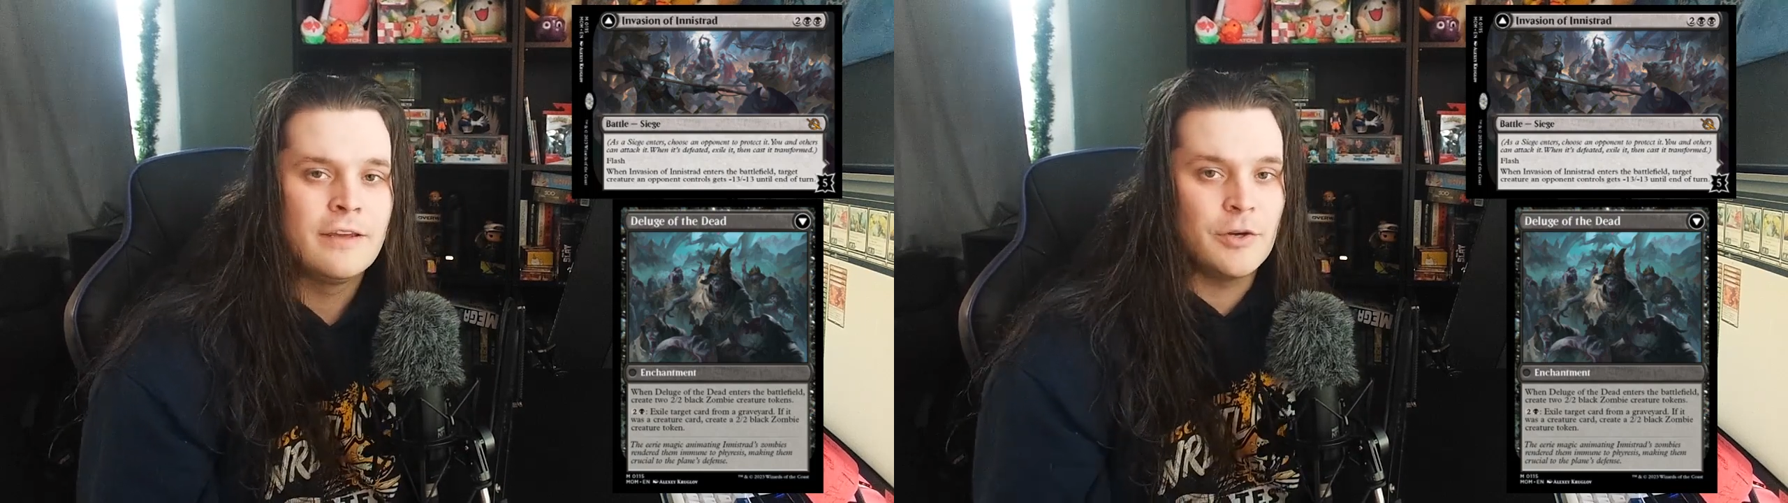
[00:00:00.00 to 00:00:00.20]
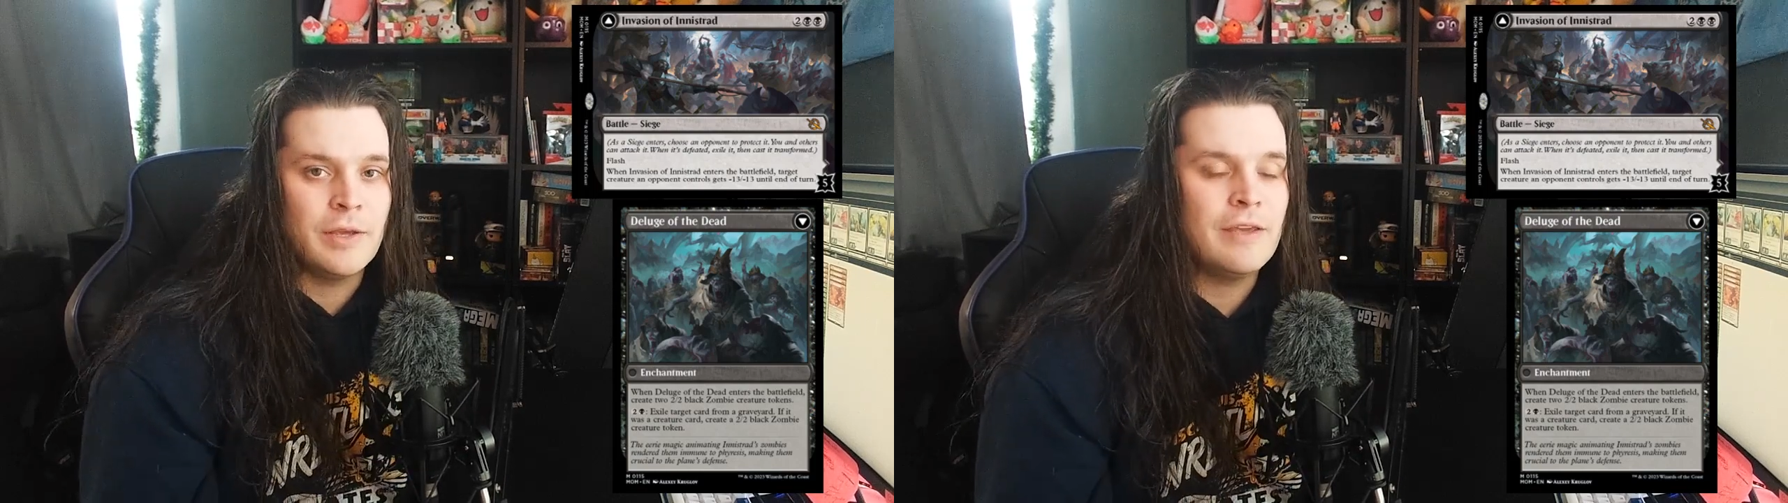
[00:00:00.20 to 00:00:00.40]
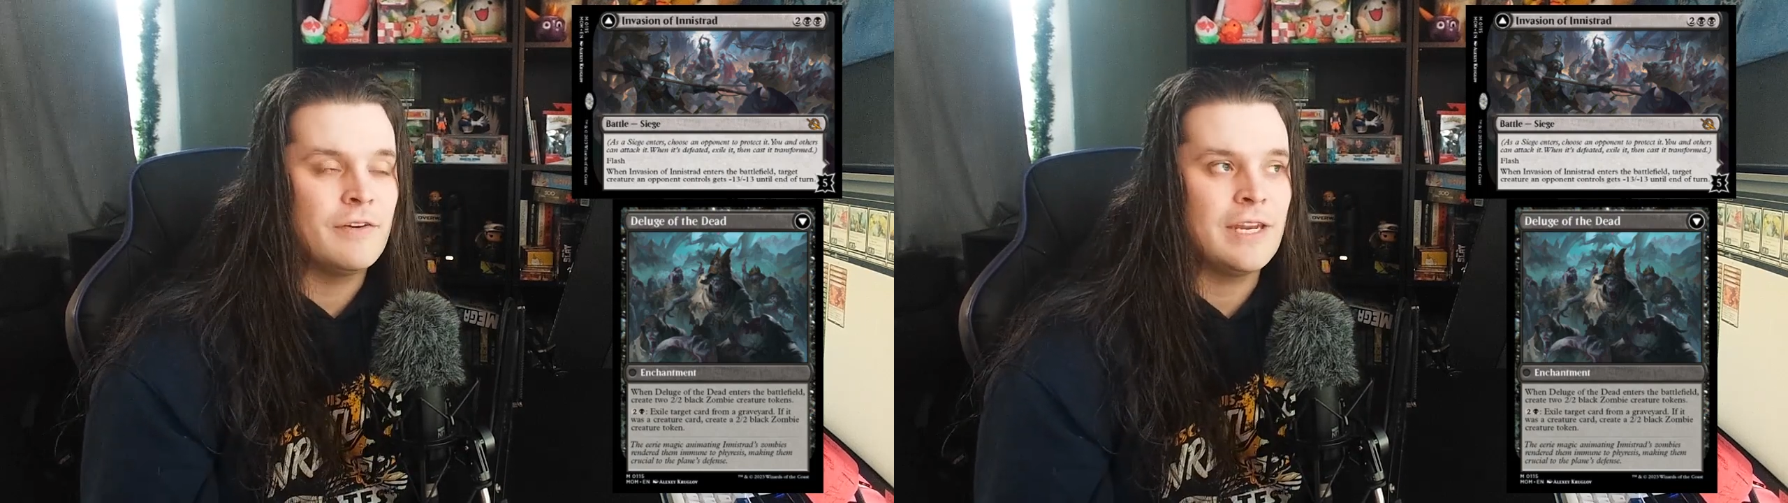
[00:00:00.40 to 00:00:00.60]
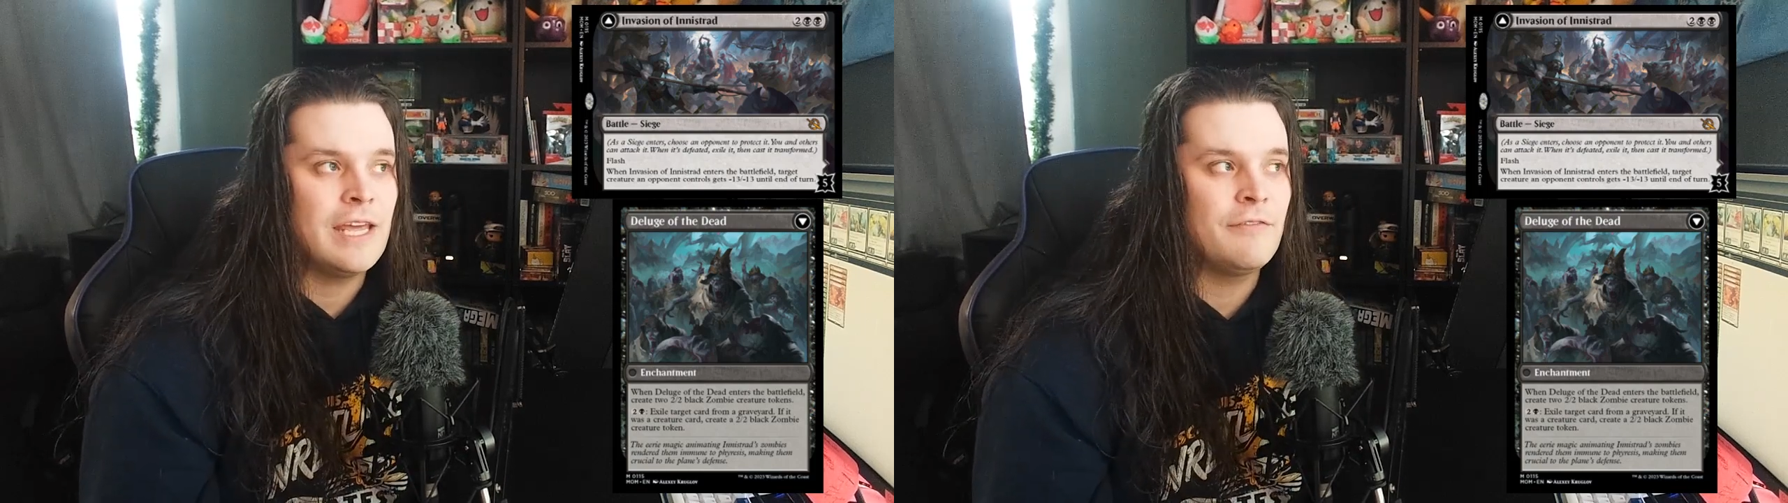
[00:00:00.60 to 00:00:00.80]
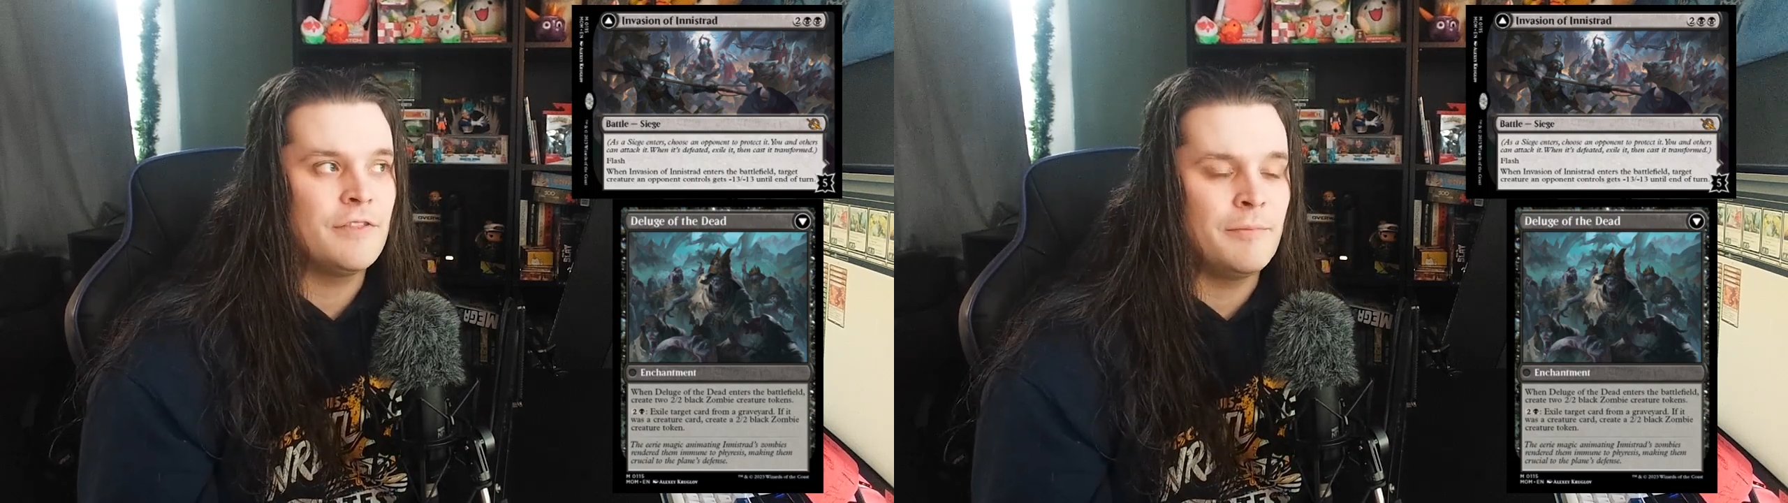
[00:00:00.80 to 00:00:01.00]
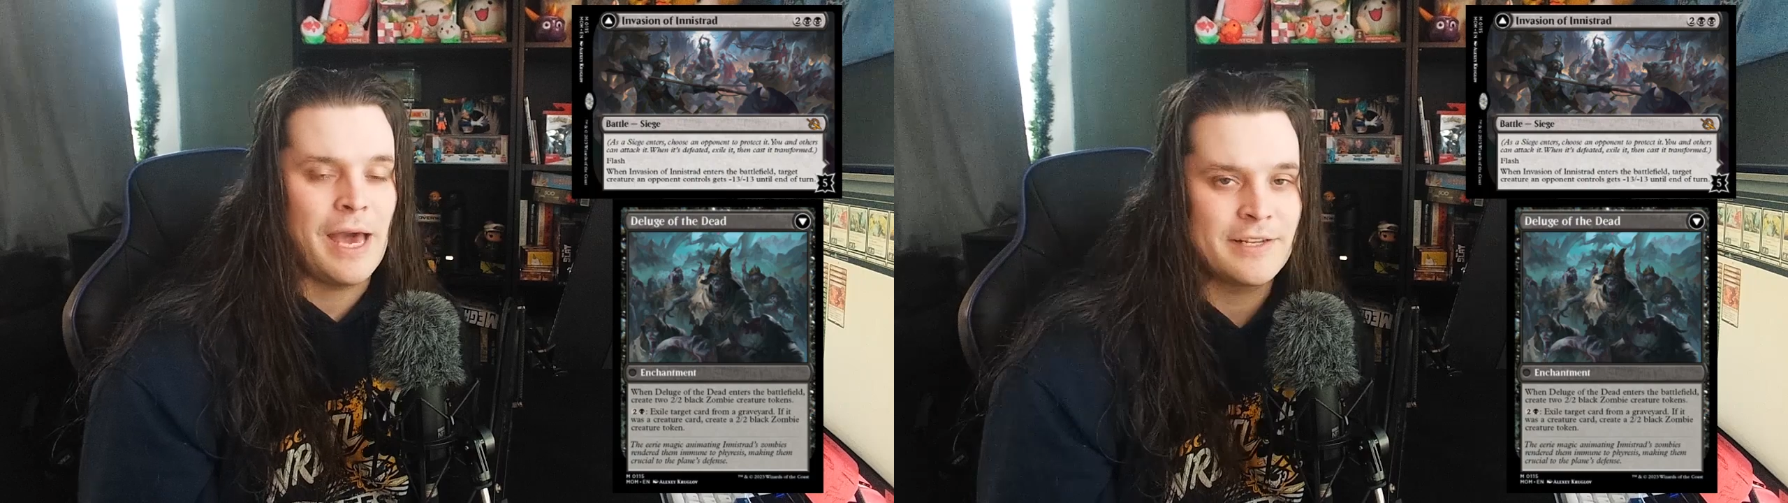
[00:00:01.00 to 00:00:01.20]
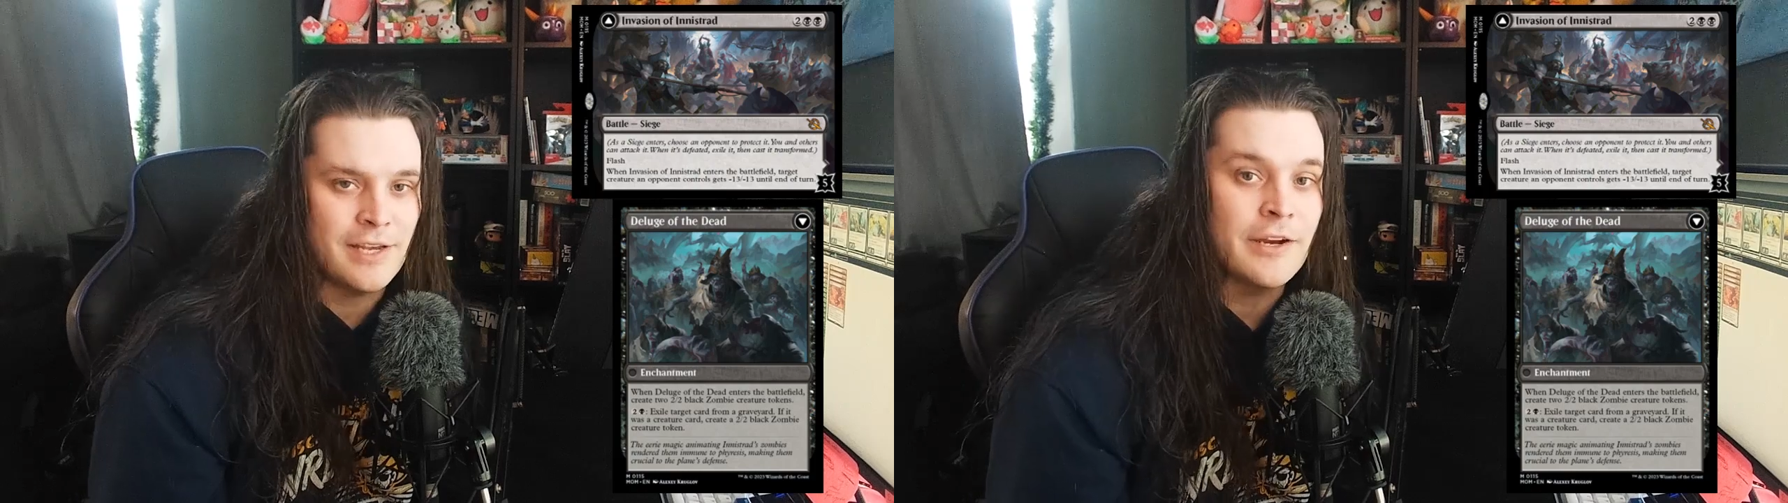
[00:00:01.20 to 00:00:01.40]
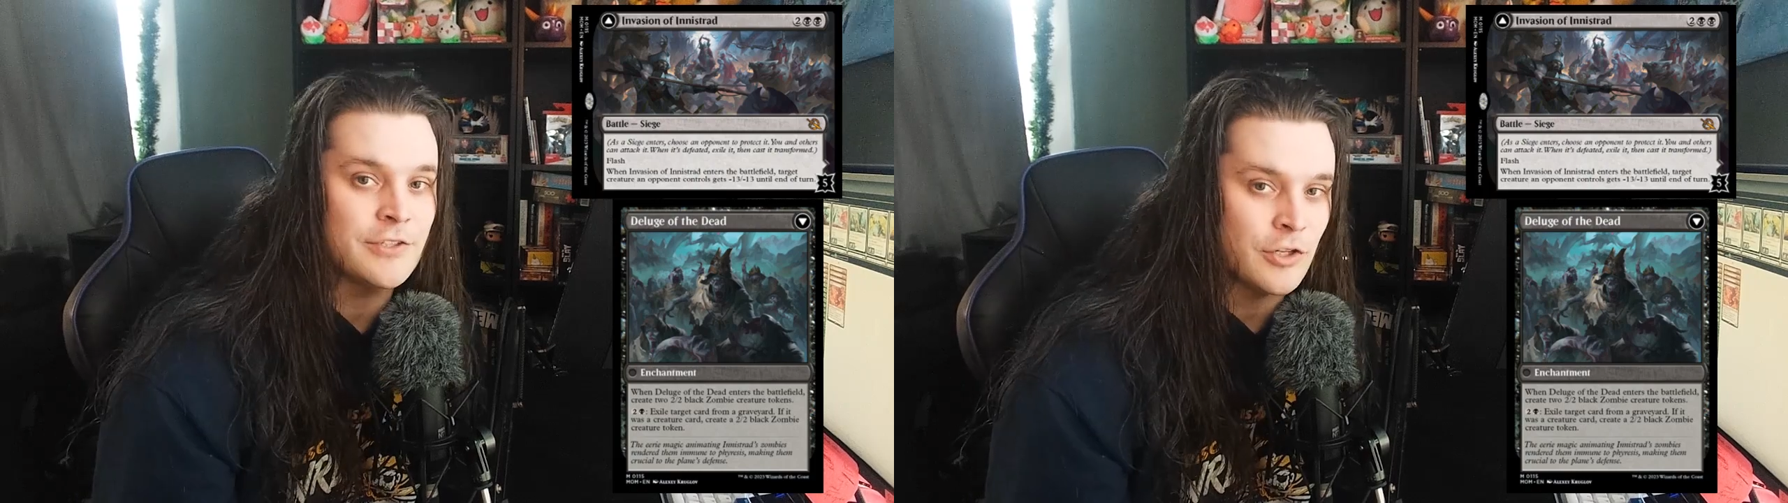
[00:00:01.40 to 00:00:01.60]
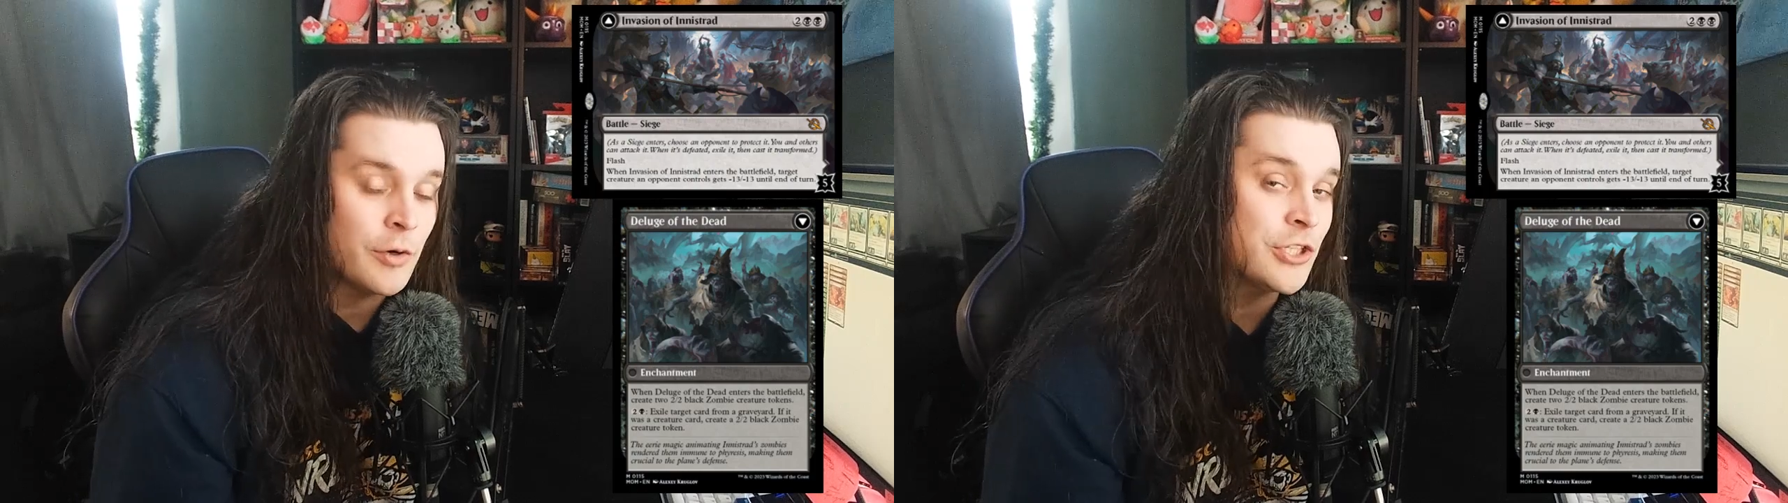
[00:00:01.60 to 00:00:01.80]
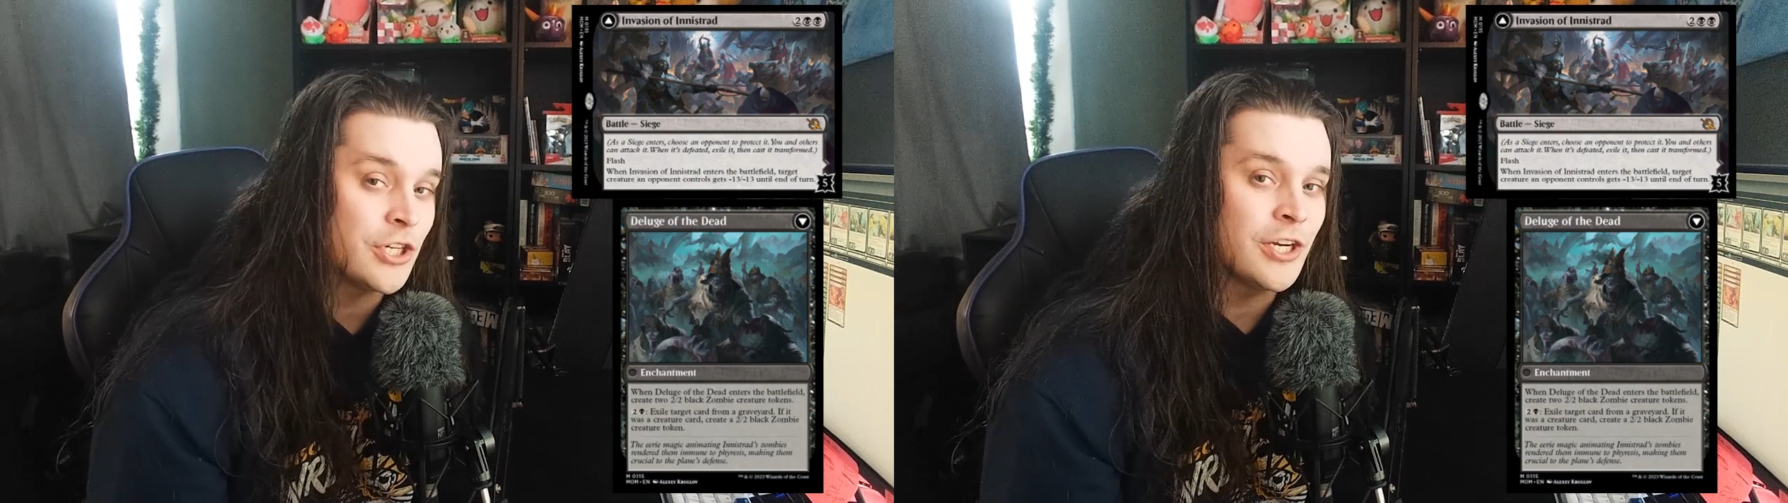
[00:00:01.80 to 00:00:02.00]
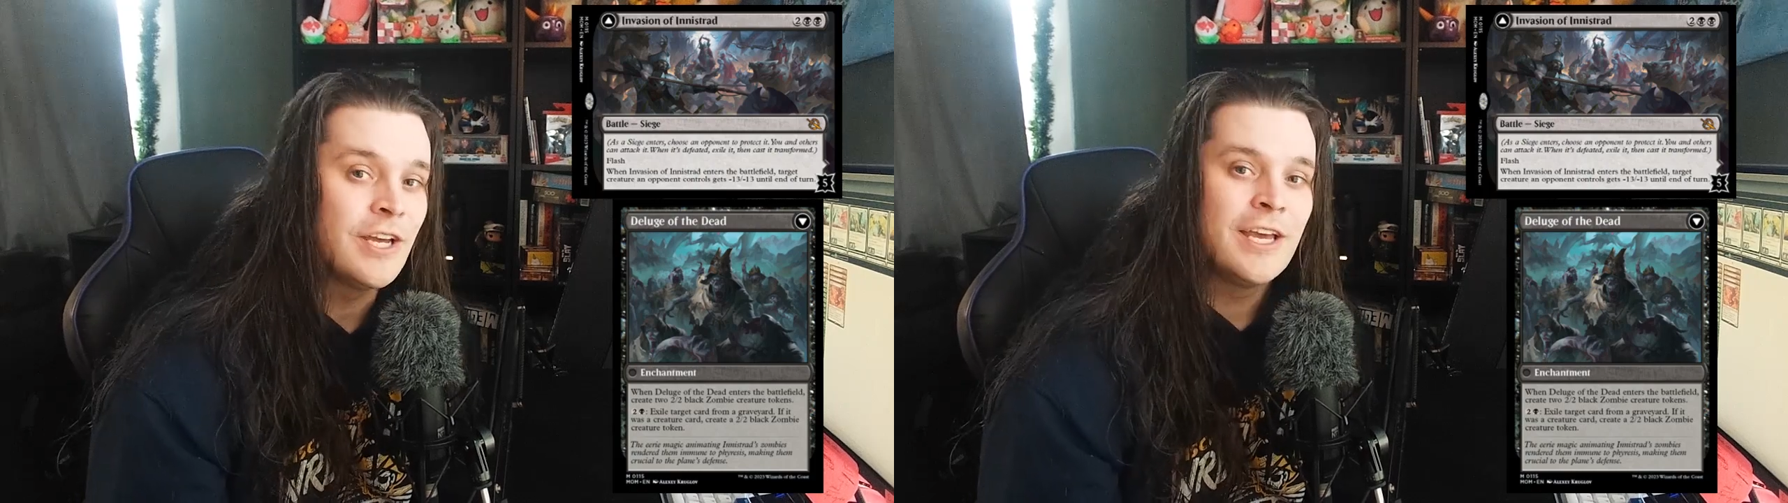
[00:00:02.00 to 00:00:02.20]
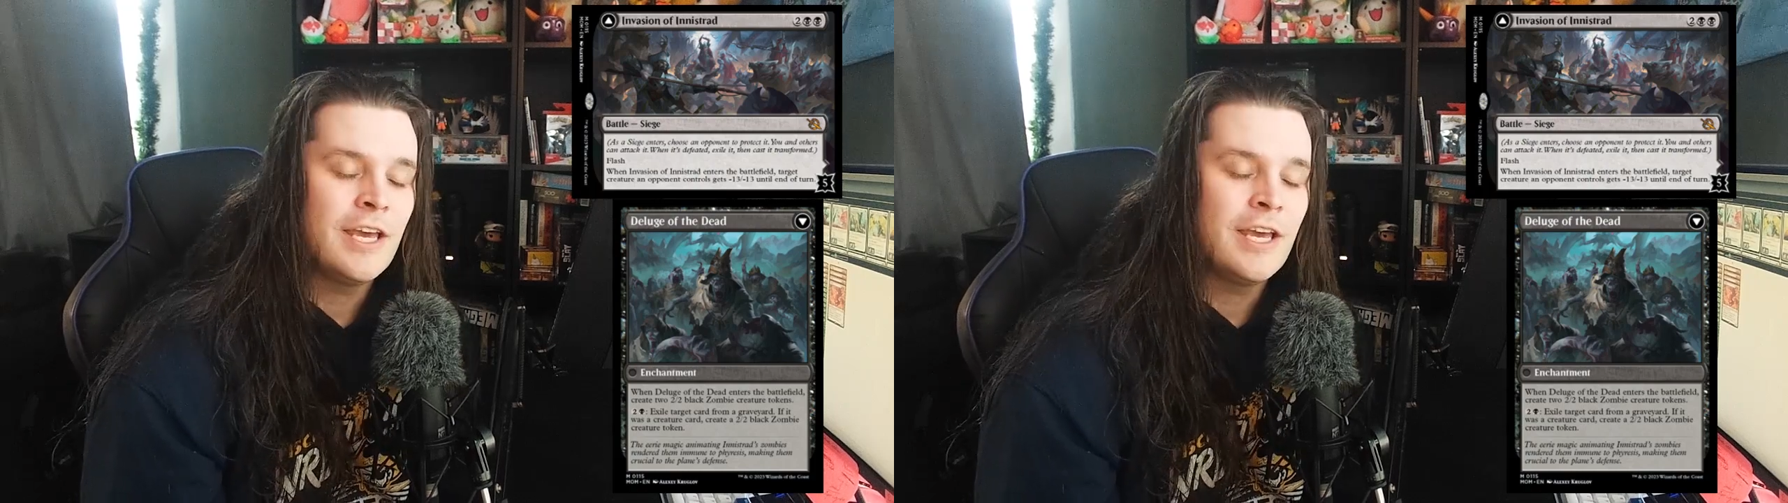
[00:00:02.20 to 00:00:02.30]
So even if the backside is a creature,